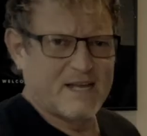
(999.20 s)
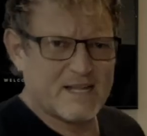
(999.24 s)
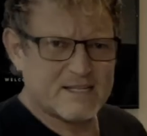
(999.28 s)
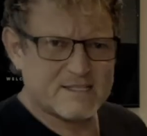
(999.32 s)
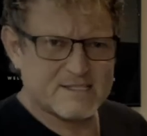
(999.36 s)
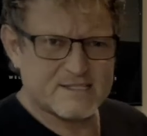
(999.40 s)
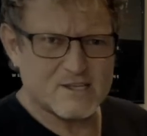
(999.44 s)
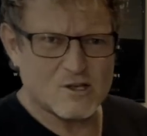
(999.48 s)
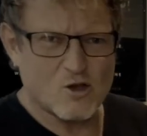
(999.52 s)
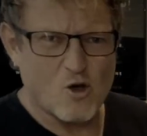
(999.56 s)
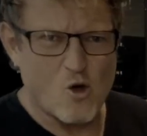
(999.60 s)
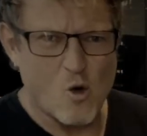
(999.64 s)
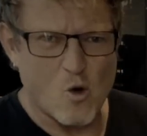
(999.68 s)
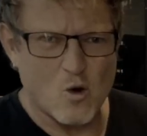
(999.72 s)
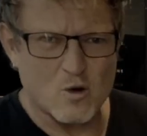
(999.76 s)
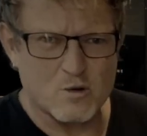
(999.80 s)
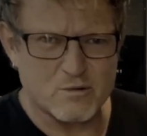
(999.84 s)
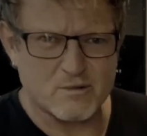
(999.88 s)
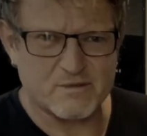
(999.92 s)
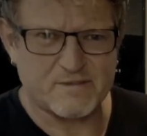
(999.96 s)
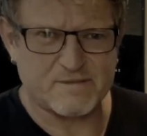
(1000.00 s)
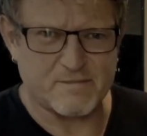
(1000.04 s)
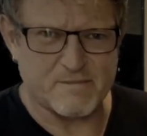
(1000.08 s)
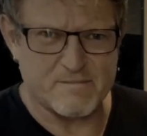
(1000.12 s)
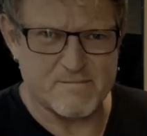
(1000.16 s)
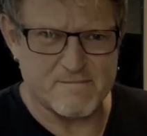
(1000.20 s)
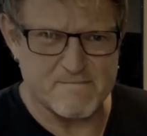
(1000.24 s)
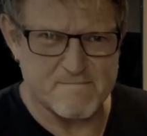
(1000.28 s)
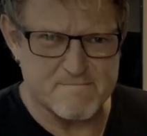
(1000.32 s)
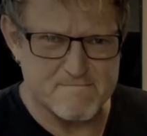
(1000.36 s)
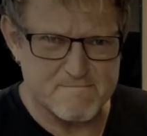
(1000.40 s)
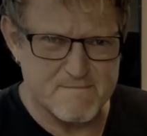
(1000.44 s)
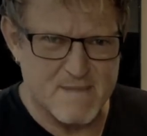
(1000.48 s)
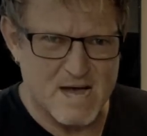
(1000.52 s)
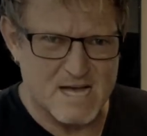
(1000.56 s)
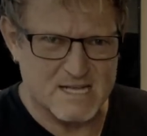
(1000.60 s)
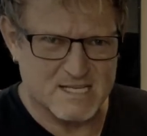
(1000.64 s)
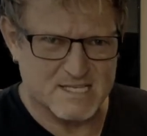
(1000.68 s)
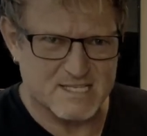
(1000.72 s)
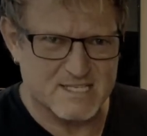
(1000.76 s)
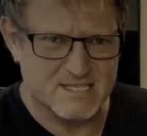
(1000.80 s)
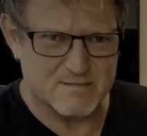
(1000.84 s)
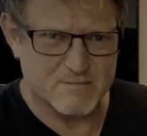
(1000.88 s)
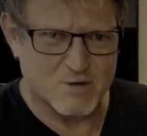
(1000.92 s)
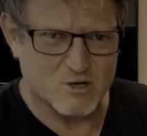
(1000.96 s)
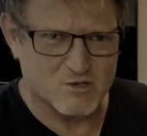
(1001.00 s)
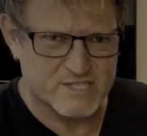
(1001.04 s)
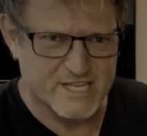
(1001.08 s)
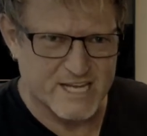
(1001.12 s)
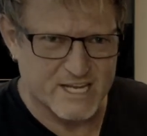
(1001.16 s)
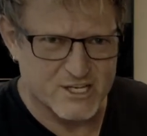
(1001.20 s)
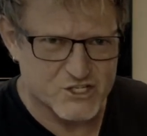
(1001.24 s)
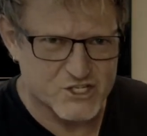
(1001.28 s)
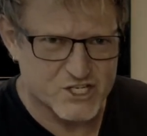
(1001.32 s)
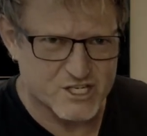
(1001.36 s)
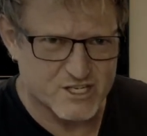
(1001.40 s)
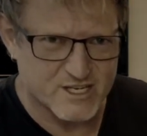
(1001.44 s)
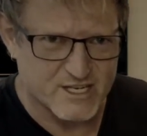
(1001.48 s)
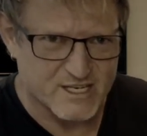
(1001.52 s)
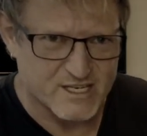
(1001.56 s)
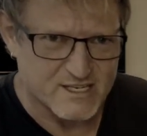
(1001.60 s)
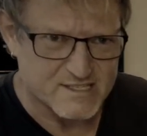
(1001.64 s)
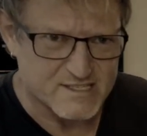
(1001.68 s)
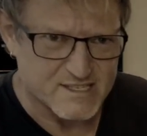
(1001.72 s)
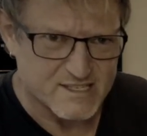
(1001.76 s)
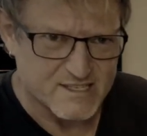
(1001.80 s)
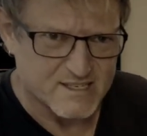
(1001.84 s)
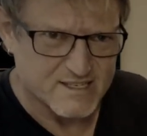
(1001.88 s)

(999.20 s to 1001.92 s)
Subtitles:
It's the chord with maximal tension in it.